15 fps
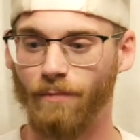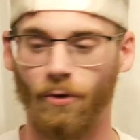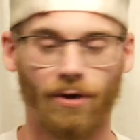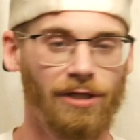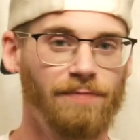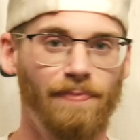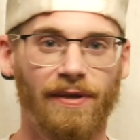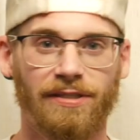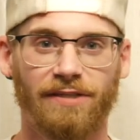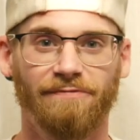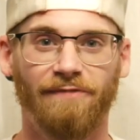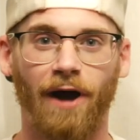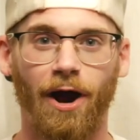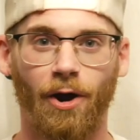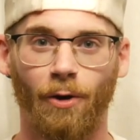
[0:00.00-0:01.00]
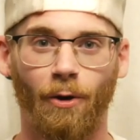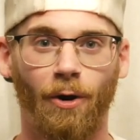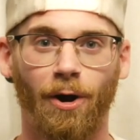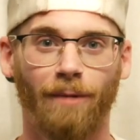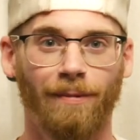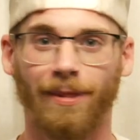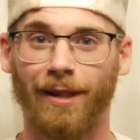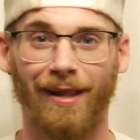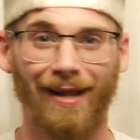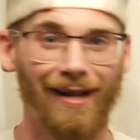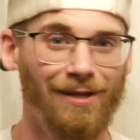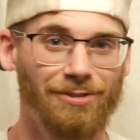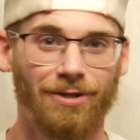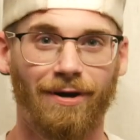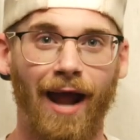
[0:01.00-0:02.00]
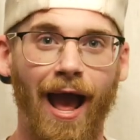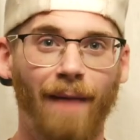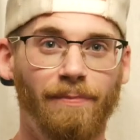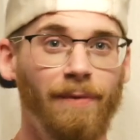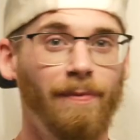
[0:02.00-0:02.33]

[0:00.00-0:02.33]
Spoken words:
more expensive firearm and the elitists are happy,